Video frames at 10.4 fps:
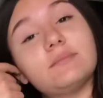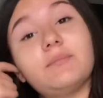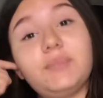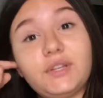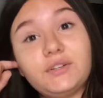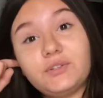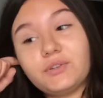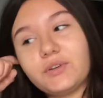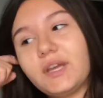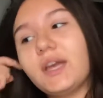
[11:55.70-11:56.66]
beaded
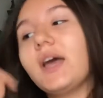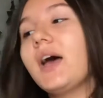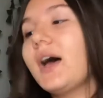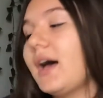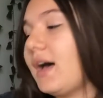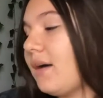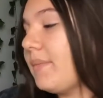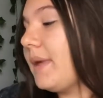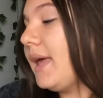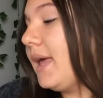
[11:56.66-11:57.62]
jewelry,
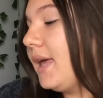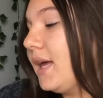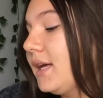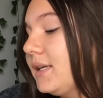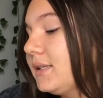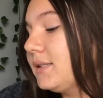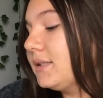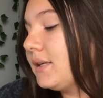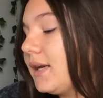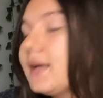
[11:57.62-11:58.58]
and
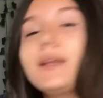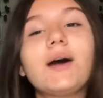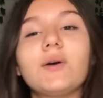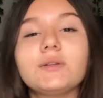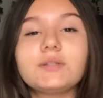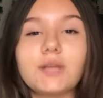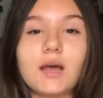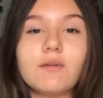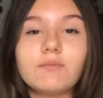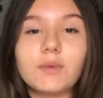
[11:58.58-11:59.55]
now it is
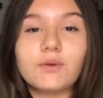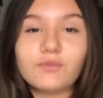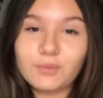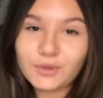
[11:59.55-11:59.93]
time for me